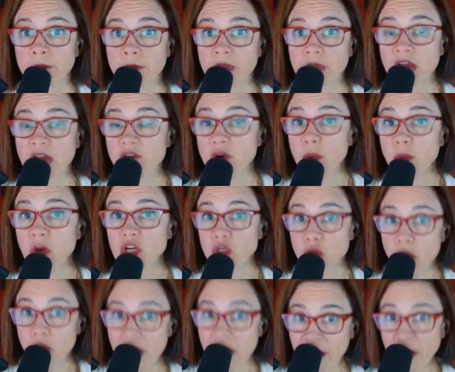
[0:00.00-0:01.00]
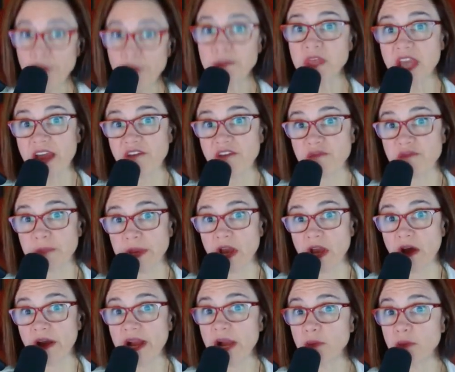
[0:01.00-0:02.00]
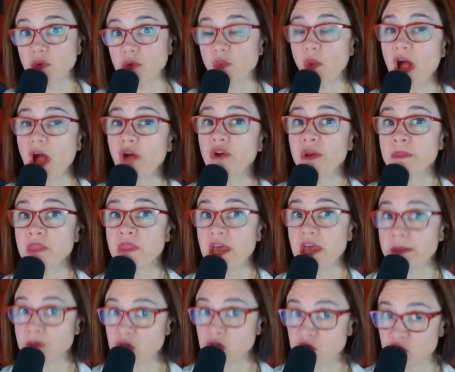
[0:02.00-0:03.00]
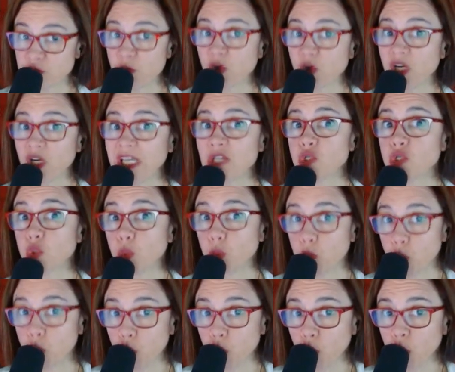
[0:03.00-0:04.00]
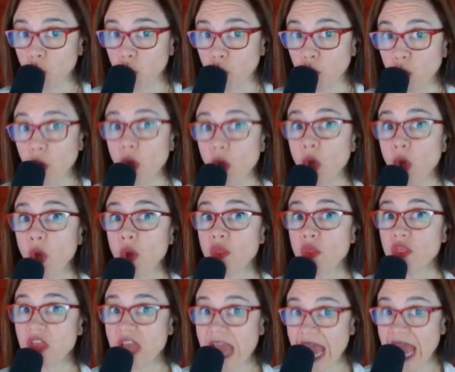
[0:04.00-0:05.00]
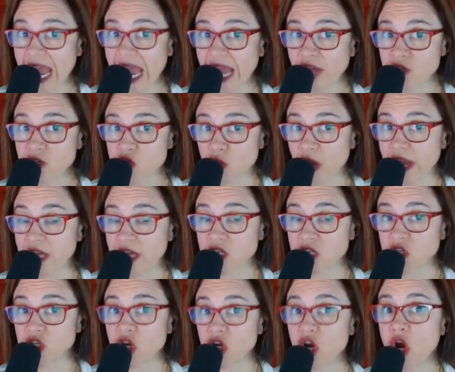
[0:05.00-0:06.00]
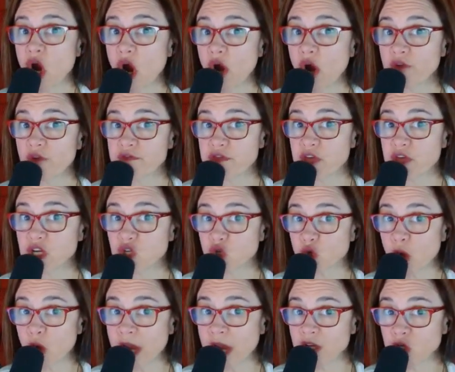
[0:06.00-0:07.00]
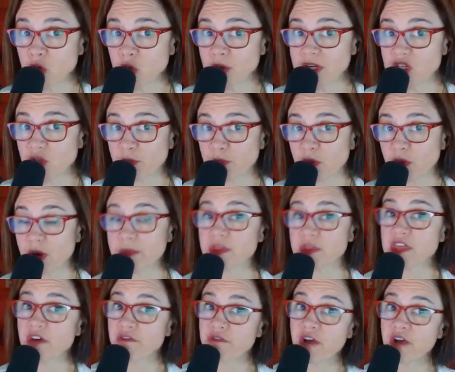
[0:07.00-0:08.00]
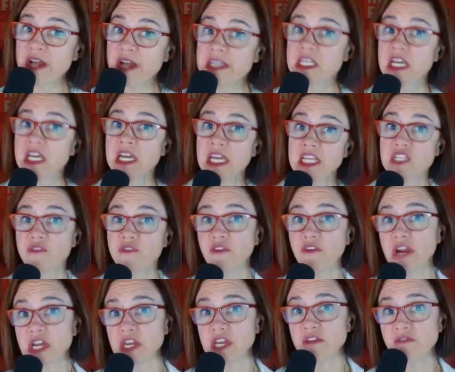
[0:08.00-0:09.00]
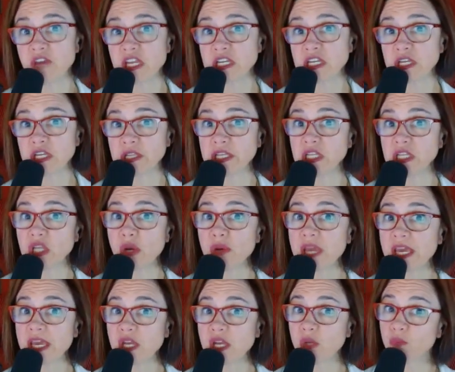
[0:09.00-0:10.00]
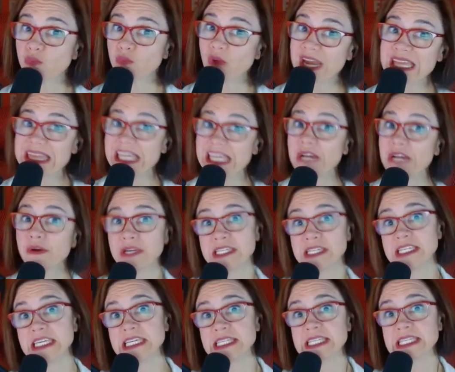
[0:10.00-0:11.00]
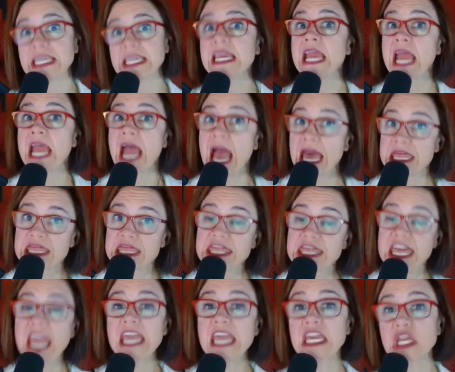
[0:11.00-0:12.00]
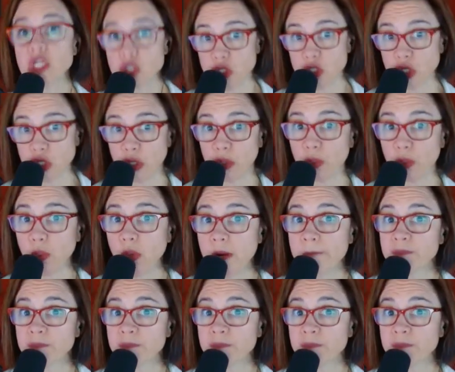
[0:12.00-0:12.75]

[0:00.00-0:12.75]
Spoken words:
If we want to help the FBI, I would welcome them this morning to Google the address of the Treasury Department. They'll find it's very conveniently located right there in D.C., and they can do